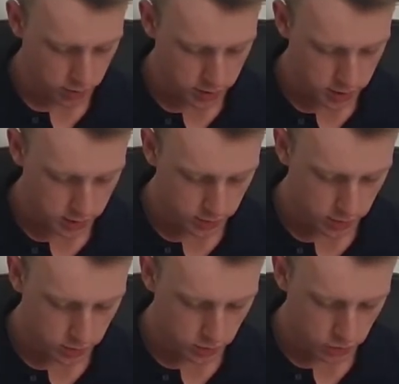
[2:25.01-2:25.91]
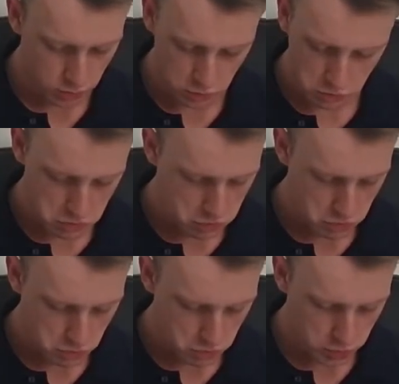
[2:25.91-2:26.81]
So we've got
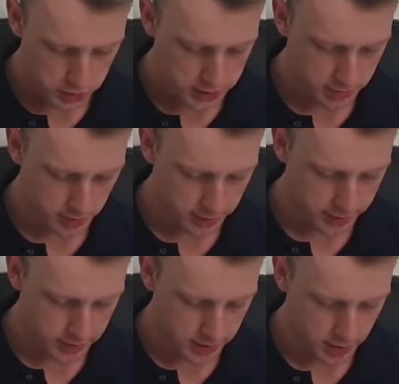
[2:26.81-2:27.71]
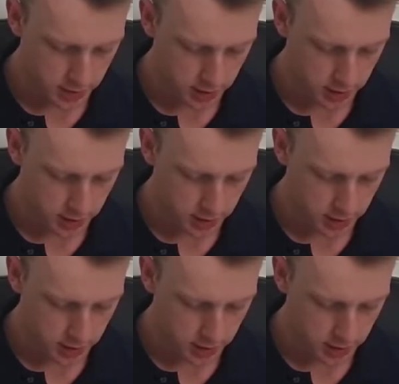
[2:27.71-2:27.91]
something like this here.